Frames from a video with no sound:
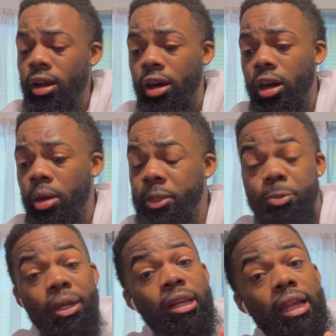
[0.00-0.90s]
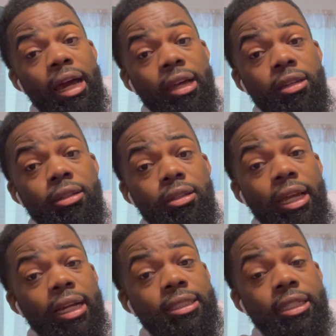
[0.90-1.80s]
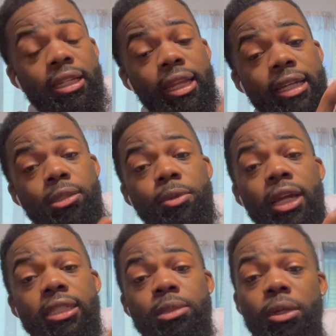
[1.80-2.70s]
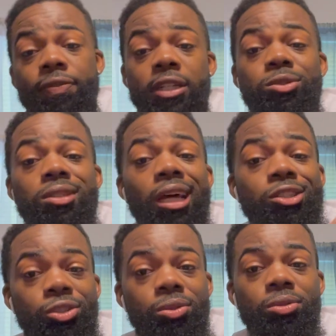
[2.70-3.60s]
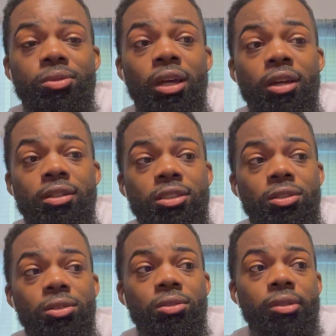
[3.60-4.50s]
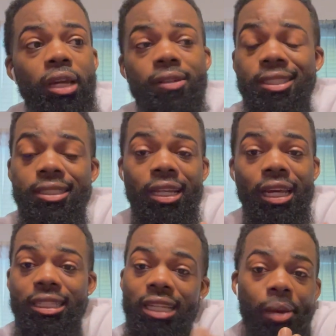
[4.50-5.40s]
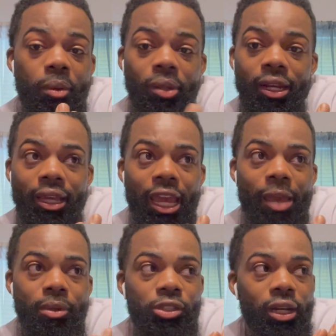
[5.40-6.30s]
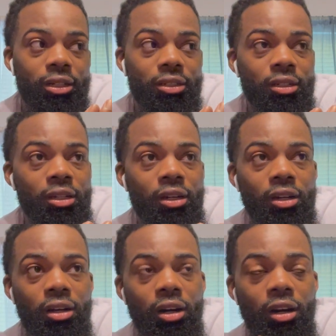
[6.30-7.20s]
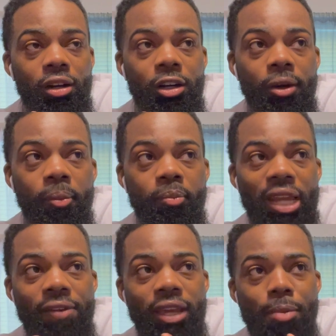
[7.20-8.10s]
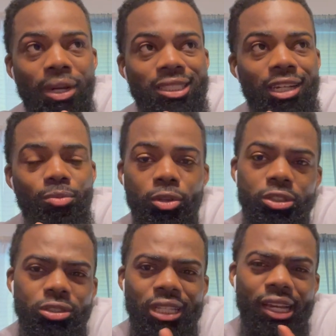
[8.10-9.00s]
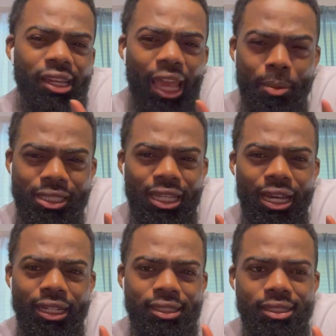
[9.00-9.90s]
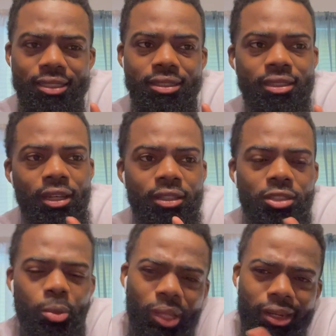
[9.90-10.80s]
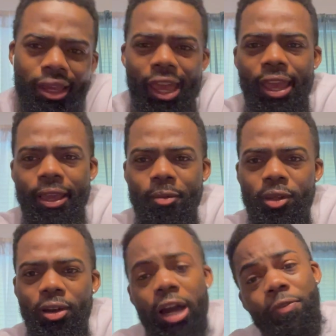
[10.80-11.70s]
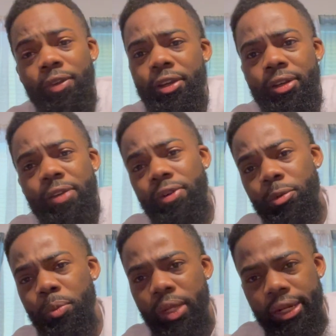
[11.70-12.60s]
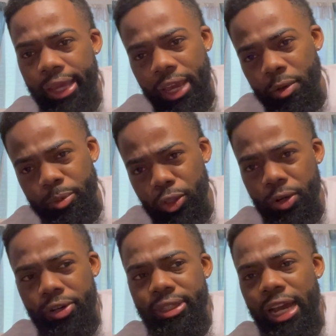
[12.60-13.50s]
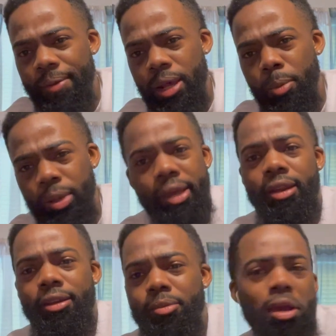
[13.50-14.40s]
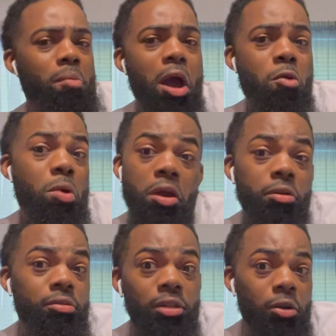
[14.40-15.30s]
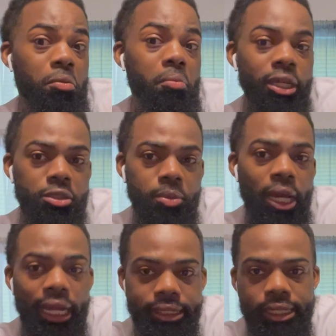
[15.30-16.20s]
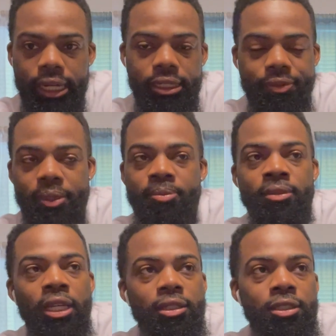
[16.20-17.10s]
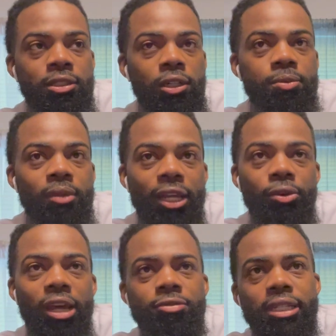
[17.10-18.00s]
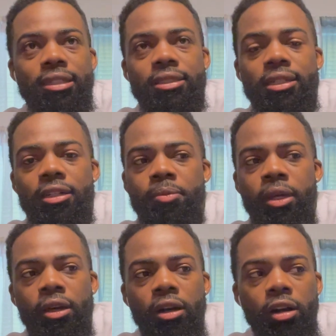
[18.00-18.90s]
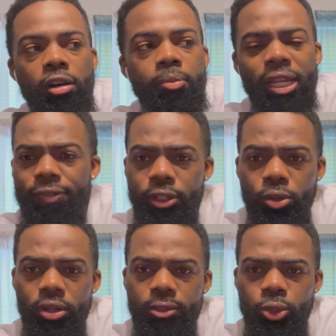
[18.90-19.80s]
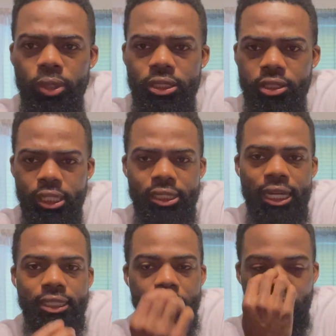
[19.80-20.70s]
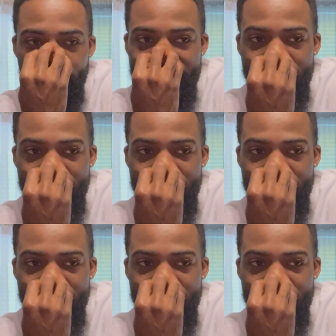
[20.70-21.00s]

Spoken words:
It's been a lot. Like I said, last time you guys seen my face was like June. So ever since then, I just kind of been playing a game and trying to navigate my channel more towards like a gaming side in a sense. I play the game, you know, I figure if I'm going to play the game the majority of the time that I'm playing it, I might well, you know, make some content out of it. So I do that from time to time. Definitely do it on Twitch. Just got into Twitch.